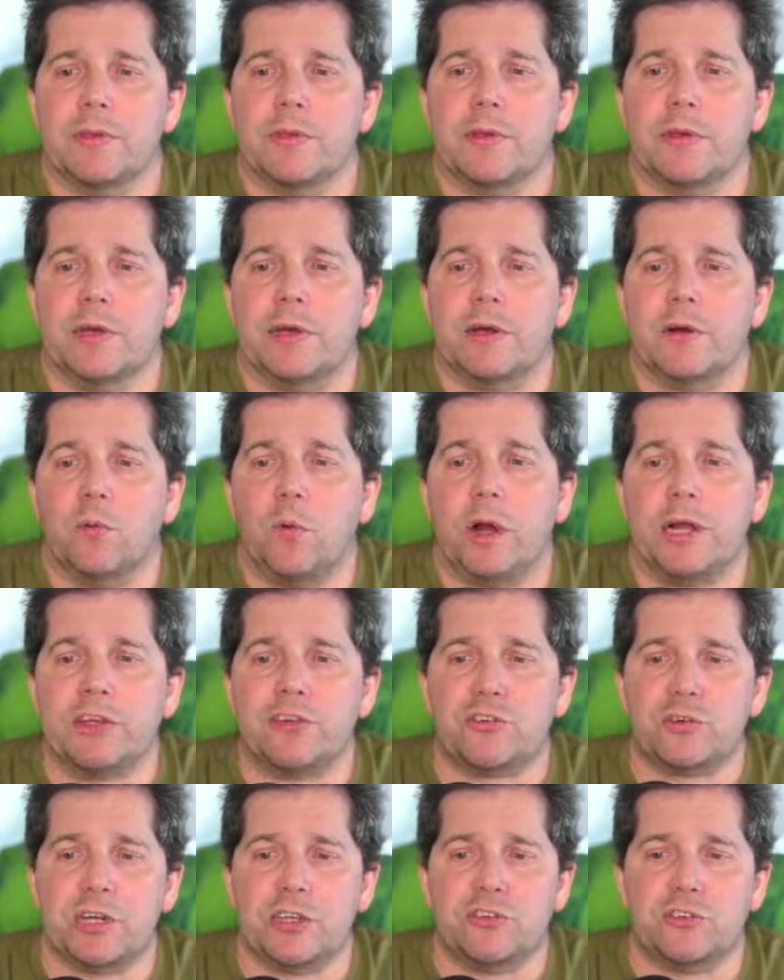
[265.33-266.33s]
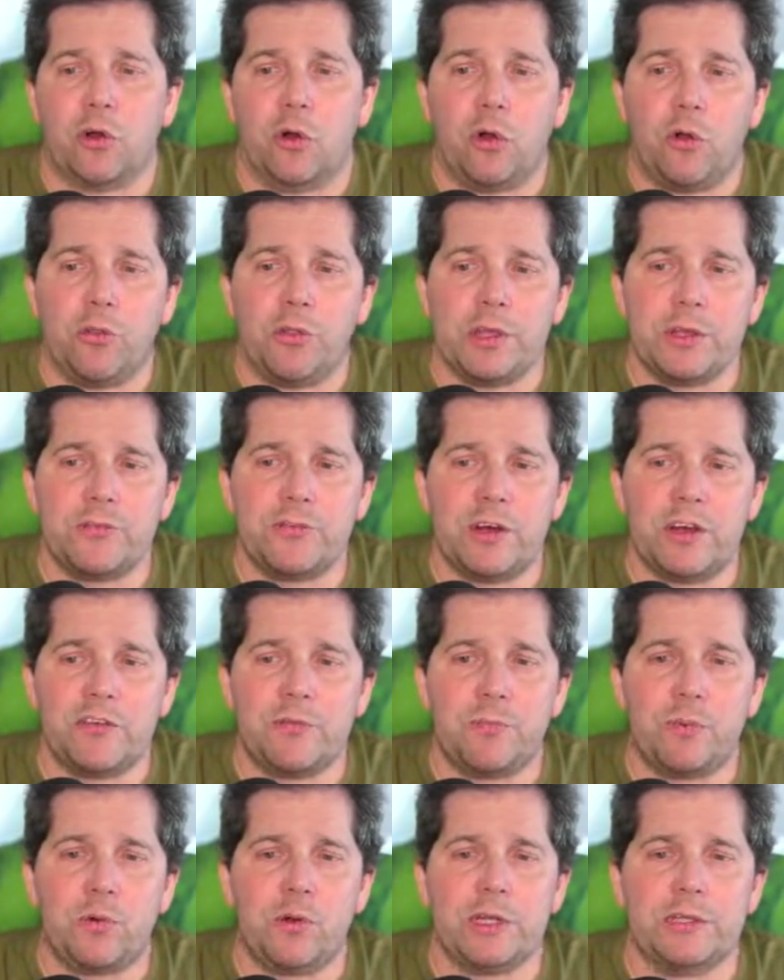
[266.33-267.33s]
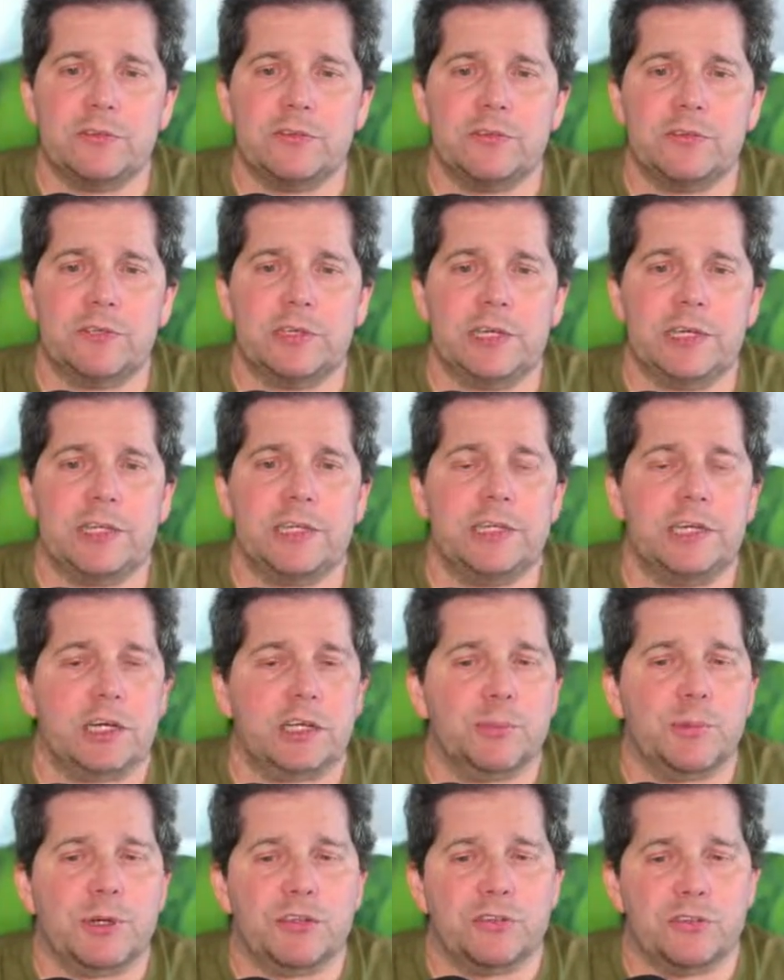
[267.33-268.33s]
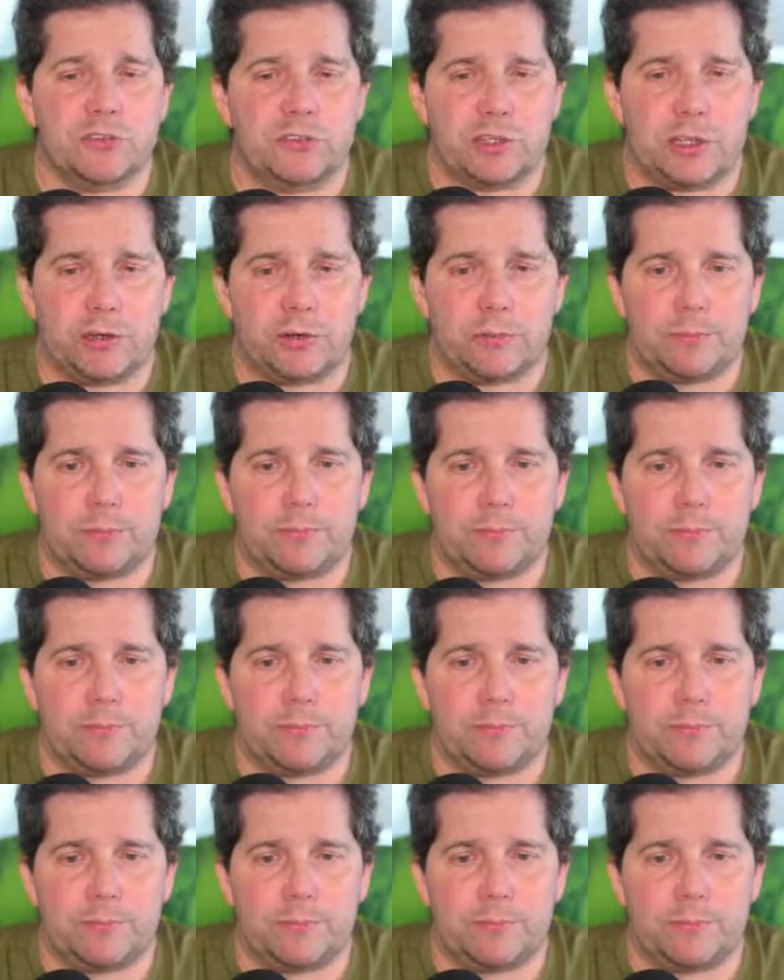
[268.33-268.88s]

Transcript: White tries to hold the e5 point, and he occupies the center.